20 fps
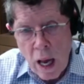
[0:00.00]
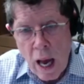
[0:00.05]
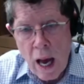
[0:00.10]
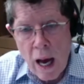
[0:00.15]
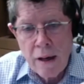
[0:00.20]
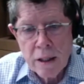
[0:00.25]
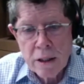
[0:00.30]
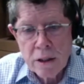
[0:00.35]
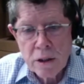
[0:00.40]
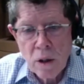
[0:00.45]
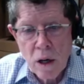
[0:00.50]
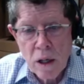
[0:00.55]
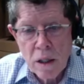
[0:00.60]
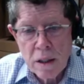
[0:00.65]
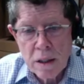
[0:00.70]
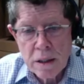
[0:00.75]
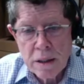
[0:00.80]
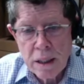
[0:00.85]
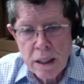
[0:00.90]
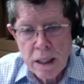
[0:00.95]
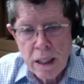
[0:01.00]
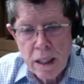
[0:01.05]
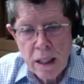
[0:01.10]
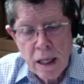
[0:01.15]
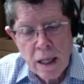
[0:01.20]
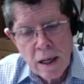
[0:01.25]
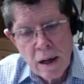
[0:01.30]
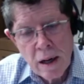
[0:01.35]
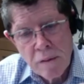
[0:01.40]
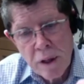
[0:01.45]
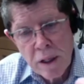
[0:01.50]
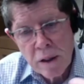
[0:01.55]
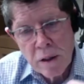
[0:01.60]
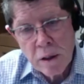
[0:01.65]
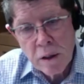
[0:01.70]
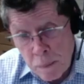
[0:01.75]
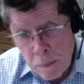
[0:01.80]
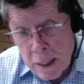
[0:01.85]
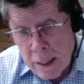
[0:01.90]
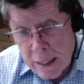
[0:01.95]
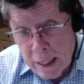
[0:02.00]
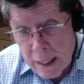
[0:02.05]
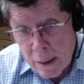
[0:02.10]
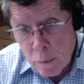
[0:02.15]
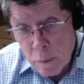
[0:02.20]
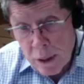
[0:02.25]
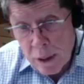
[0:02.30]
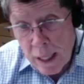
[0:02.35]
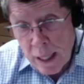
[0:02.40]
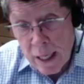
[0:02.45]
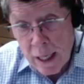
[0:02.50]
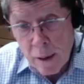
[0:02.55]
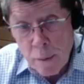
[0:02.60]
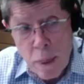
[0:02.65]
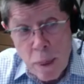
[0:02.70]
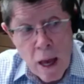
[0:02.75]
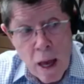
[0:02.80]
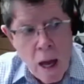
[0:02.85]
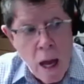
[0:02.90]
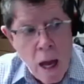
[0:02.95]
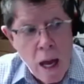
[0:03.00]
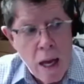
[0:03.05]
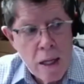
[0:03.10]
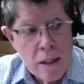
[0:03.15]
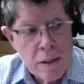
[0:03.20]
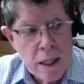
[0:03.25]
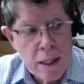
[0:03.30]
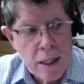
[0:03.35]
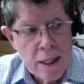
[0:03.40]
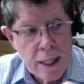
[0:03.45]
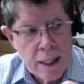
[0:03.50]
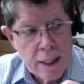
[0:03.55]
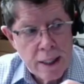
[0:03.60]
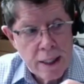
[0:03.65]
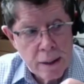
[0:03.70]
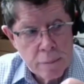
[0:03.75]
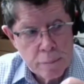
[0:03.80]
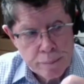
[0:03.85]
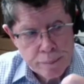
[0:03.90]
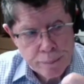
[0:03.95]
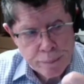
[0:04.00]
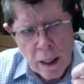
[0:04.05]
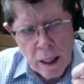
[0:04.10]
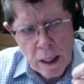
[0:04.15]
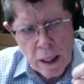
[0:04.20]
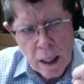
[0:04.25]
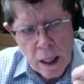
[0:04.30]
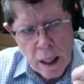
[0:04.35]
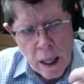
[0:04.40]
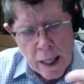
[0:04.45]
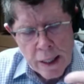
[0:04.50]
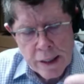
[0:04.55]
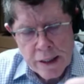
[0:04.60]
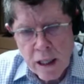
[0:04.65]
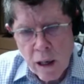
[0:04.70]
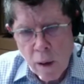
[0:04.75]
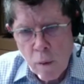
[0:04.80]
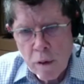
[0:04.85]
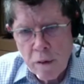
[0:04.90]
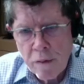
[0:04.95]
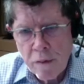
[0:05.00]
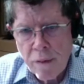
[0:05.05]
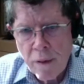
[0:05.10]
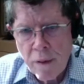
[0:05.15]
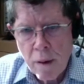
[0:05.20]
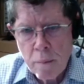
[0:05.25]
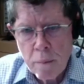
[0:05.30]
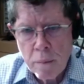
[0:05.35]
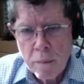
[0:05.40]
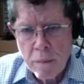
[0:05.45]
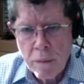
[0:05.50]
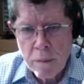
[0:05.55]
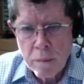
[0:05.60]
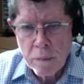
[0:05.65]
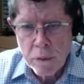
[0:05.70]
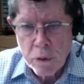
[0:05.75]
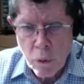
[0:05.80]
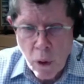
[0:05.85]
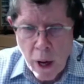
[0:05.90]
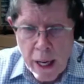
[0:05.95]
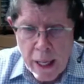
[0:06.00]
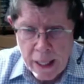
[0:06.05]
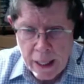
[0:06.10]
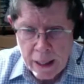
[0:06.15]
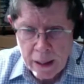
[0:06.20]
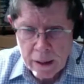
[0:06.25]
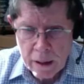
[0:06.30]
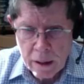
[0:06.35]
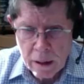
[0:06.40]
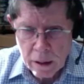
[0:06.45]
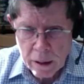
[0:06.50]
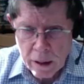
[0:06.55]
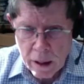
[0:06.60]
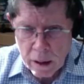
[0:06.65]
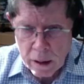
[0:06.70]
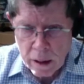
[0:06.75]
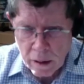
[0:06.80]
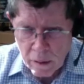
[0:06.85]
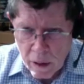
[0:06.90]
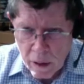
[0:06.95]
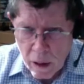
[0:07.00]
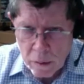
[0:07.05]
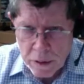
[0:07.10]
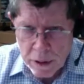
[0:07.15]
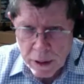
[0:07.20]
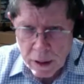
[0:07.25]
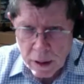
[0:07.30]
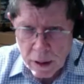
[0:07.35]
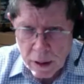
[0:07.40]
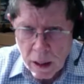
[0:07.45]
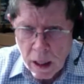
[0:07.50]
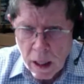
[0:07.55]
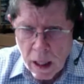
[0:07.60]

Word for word: And they're starting to see, and I think the big thing I'm going to tell you is I think that the it's going from, from training or you know coaching,